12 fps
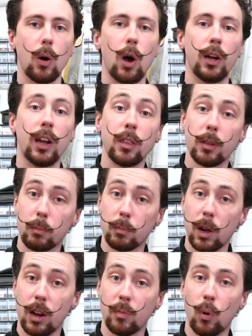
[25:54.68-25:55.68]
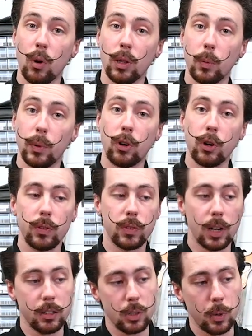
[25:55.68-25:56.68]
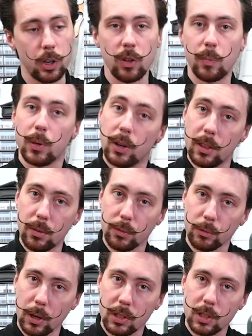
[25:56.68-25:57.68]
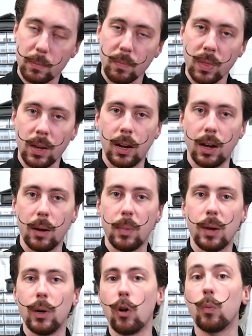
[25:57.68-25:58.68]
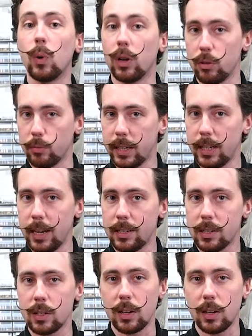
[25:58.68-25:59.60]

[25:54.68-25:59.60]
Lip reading: Another kind of point that we could have done is we could have put it in the front, maybe off one of the radiators.